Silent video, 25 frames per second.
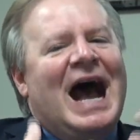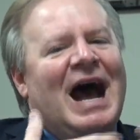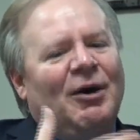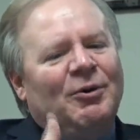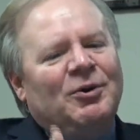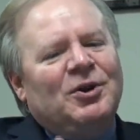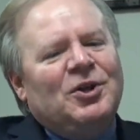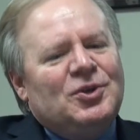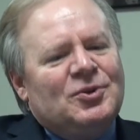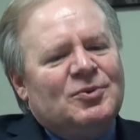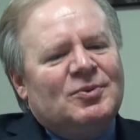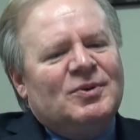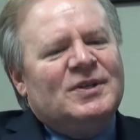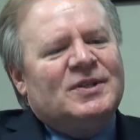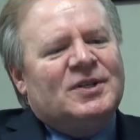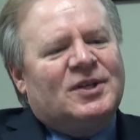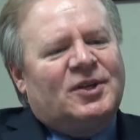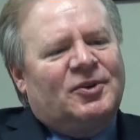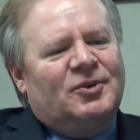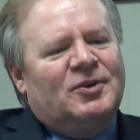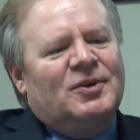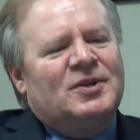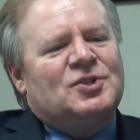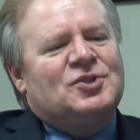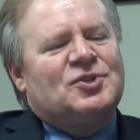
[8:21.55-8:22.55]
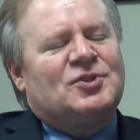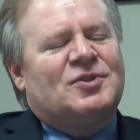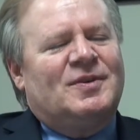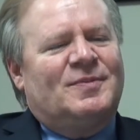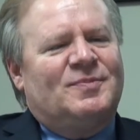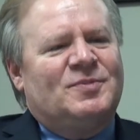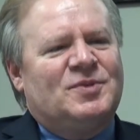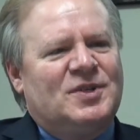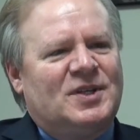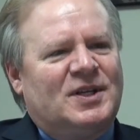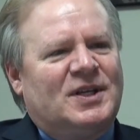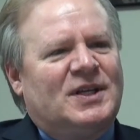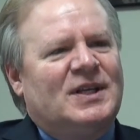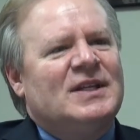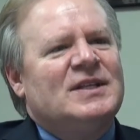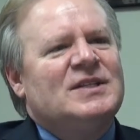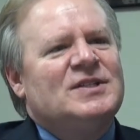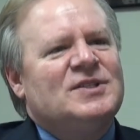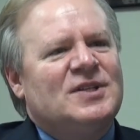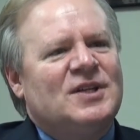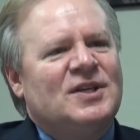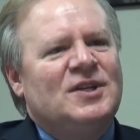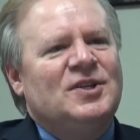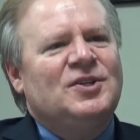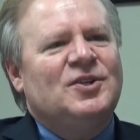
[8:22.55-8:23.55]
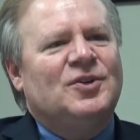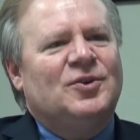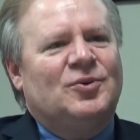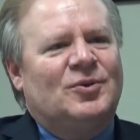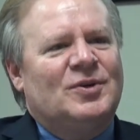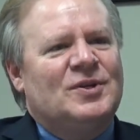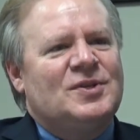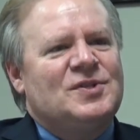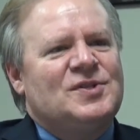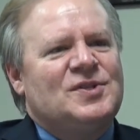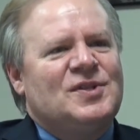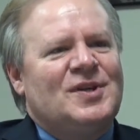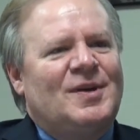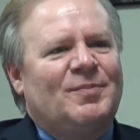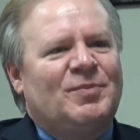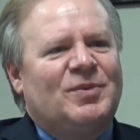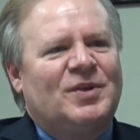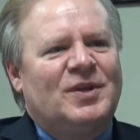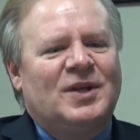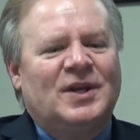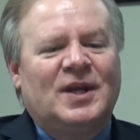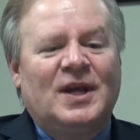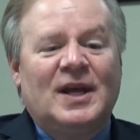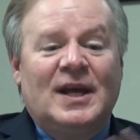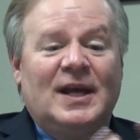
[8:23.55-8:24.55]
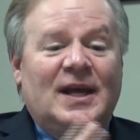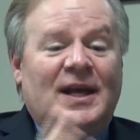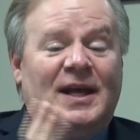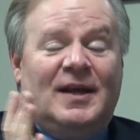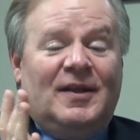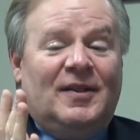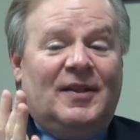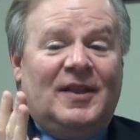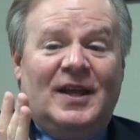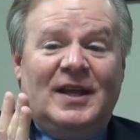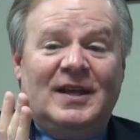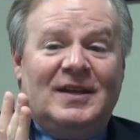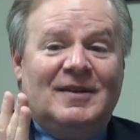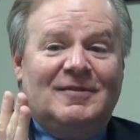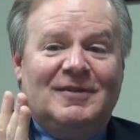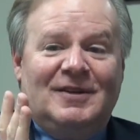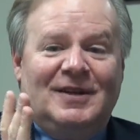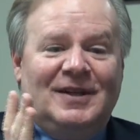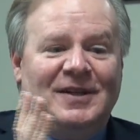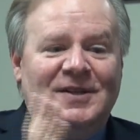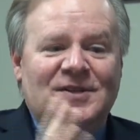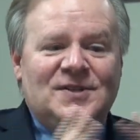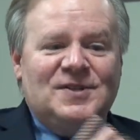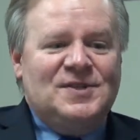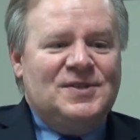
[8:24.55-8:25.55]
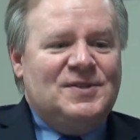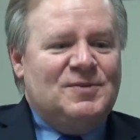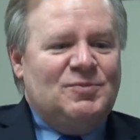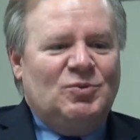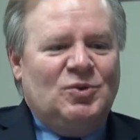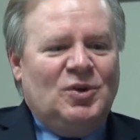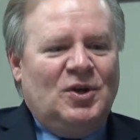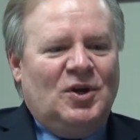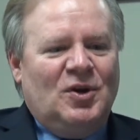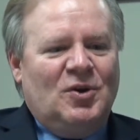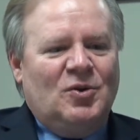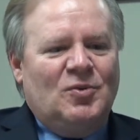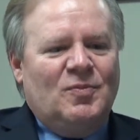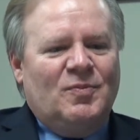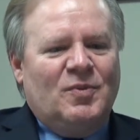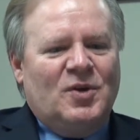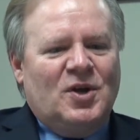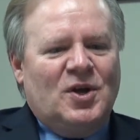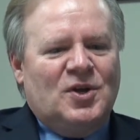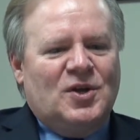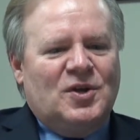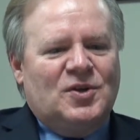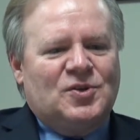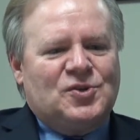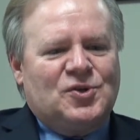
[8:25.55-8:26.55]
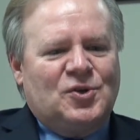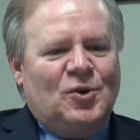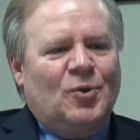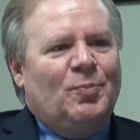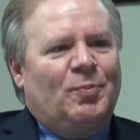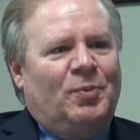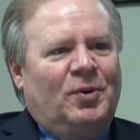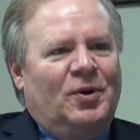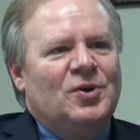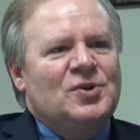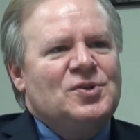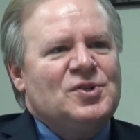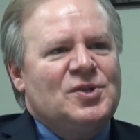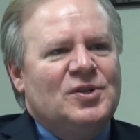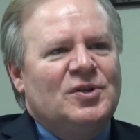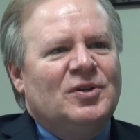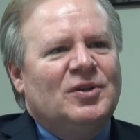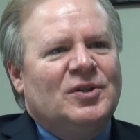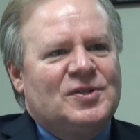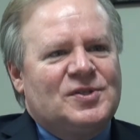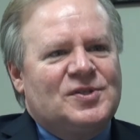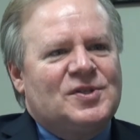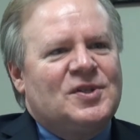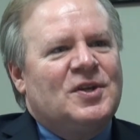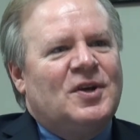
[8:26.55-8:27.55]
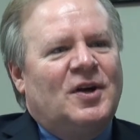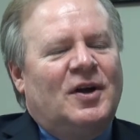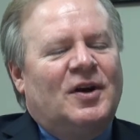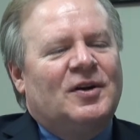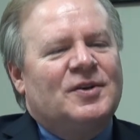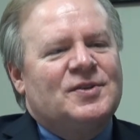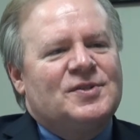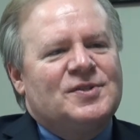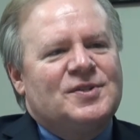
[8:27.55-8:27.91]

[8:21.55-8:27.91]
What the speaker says: How do you encourage them to continue in something that is, so personal as the